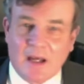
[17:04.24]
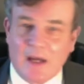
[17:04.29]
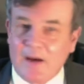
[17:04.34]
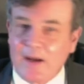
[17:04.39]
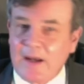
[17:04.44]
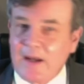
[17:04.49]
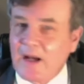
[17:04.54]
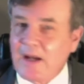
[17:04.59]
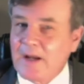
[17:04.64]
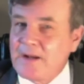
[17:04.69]

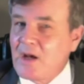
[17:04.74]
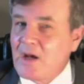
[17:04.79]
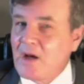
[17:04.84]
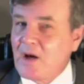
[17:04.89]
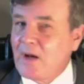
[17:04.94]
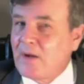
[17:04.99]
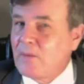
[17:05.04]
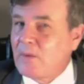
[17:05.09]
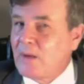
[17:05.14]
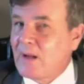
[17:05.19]
I know
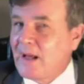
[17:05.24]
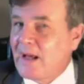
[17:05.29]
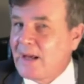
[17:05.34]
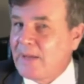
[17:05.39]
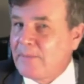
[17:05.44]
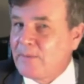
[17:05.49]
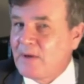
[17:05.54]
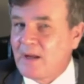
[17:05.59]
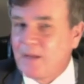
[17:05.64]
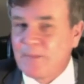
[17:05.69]
how it will
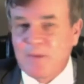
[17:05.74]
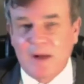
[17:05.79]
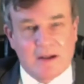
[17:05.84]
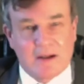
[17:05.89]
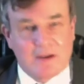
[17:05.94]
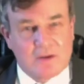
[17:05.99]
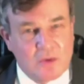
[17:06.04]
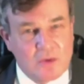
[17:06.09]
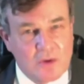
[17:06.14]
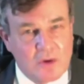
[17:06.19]
happen, but
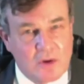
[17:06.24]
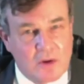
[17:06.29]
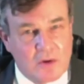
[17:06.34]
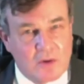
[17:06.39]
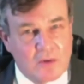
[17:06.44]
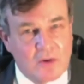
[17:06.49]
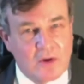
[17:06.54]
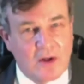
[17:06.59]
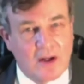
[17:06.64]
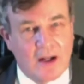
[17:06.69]
I do not
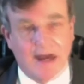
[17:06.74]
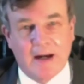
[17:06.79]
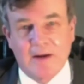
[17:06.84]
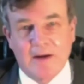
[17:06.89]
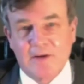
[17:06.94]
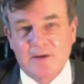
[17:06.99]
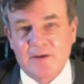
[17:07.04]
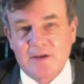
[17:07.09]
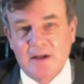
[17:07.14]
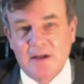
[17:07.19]
rule
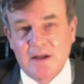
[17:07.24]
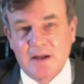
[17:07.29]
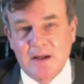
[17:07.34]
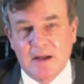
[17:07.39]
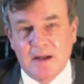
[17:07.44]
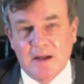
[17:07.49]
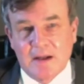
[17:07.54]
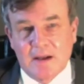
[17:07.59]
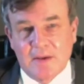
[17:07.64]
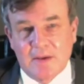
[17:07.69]
out
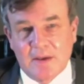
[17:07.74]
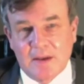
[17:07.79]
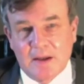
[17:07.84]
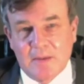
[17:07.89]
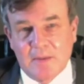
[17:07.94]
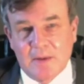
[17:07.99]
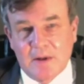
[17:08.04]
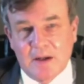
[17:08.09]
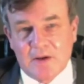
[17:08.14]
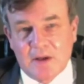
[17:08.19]

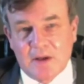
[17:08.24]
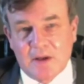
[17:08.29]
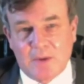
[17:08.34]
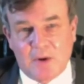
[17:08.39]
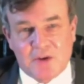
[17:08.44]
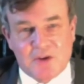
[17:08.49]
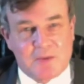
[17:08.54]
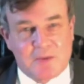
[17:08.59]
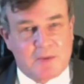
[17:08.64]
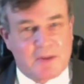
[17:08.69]
the
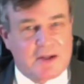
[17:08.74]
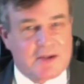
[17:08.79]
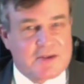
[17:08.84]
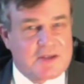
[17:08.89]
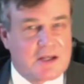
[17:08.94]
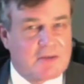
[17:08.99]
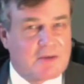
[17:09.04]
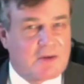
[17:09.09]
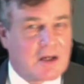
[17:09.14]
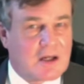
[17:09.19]

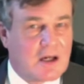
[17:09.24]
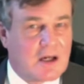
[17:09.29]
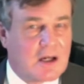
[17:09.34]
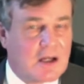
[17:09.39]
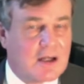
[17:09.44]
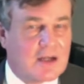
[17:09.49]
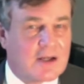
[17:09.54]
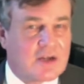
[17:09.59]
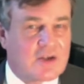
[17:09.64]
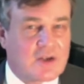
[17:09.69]
possibility of a
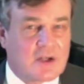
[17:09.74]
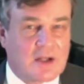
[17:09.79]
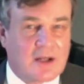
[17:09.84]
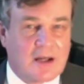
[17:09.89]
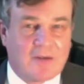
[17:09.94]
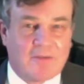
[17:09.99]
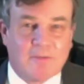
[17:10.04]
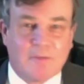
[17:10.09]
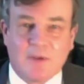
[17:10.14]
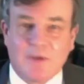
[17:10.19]
coalition
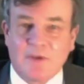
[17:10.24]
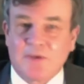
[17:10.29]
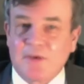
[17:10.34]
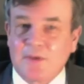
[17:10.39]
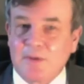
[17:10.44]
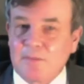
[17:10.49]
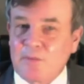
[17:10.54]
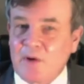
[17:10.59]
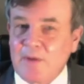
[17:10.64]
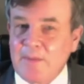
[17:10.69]
government
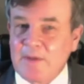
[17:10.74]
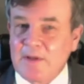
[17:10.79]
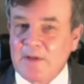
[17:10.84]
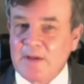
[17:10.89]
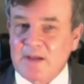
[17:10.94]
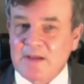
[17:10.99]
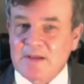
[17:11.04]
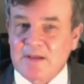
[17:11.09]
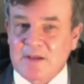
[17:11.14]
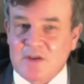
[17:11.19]
and Prime
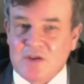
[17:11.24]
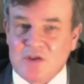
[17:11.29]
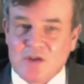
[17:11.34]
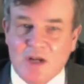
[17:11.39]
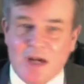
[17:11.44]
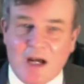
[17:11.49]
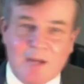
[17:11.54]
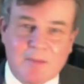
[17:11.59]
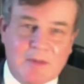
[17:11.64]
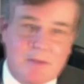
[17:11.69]
Minister
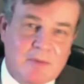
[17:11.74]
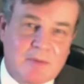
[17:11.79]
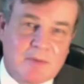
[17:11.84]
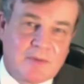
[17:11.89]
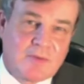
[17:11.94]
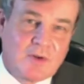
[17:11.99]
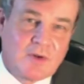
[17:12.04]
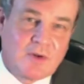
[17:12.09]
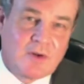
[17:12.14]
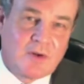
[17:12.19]
Starmer
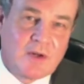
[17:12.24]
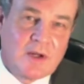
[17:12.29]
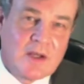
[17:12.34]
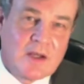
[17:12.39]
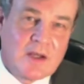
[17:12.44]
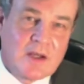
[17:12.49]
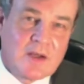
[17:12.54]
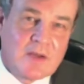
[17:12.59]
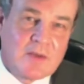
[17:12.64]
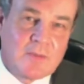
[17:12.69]

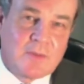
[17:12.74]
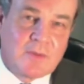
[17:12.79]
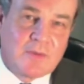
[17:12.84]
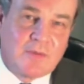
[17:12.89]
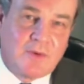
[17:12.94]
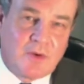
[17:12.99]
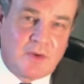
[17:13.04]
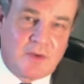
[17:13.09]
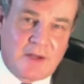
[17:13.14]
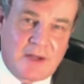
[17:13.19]

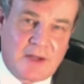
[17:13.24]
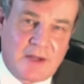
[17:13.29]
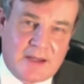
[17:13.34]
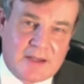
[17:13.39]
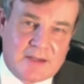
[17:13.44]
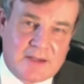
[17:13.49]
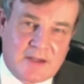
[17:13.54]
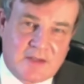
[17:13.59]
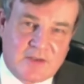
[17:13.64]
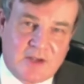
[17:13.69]
before the
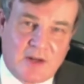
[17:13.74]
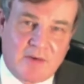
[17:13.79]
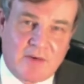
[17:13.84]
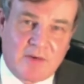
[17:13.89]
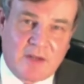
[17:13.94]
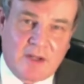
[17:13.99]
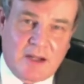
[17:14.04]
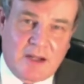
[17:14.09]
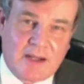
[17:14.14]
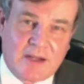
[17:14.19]
next
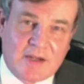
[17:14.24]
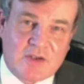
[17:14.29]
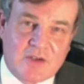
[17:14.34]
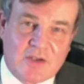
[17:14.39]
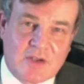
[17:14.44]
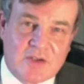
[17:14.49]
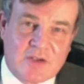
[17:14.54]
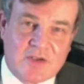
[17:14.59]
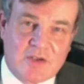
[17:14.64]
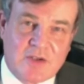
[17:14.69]
general election
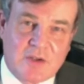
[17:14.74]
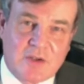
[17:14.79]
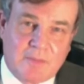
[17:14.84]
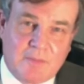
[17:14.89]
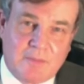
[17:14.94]
is due.